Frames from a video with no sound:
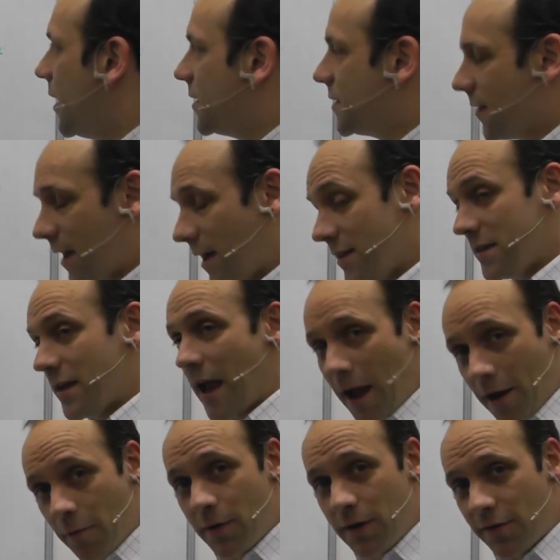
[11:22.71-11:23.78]
So that's
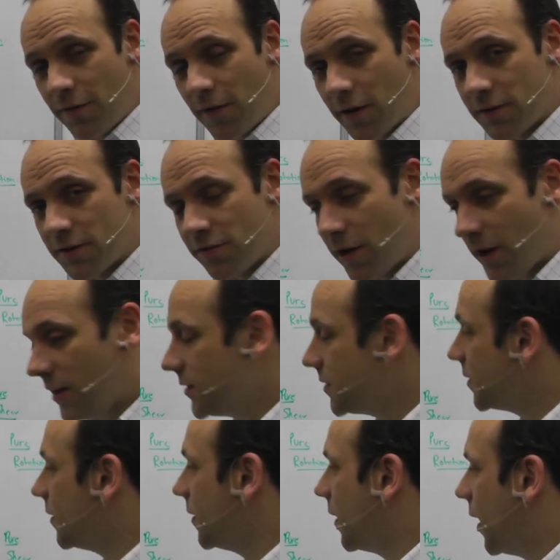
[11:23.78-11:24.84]
how we define strains.